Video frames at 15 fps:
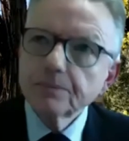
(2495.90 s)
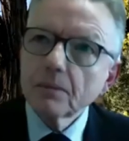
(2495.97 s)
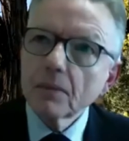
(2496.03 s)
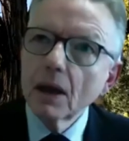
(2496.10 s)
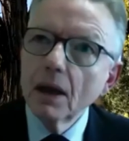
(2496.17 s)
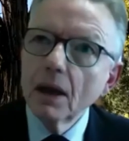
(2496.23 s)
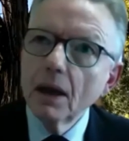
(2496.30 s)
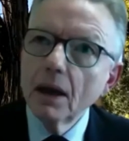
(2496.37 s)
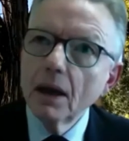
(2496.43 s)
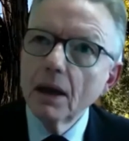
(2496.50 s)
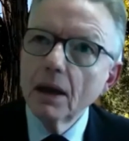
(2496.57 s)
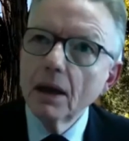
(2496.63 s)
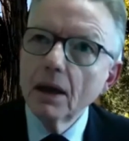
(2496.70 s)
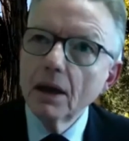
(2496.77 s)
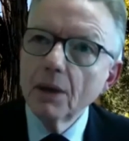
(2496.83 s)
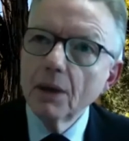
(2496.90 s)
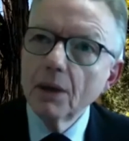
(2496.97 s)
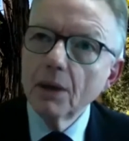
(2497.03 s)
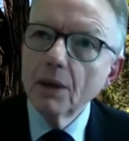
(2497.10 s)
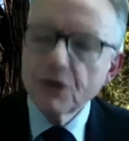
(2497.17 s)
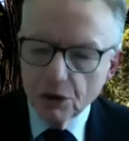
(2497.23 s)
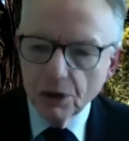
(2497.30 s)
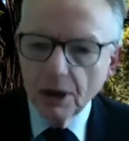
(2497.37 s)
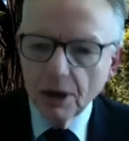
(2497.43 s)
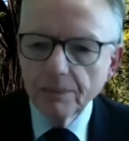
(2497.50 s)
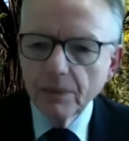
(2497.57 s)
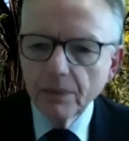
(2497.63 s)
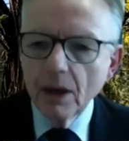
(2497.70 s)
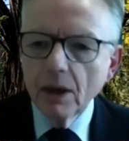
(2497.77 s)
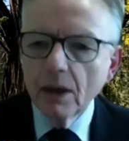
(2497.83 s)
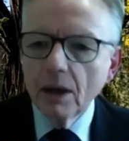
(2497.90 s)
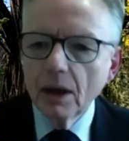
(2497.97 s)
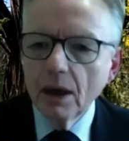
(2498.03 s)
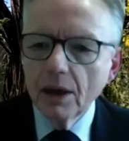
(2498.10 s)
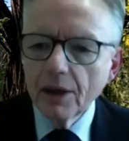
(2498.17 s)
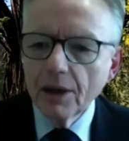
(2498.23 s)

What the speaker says: obscure. The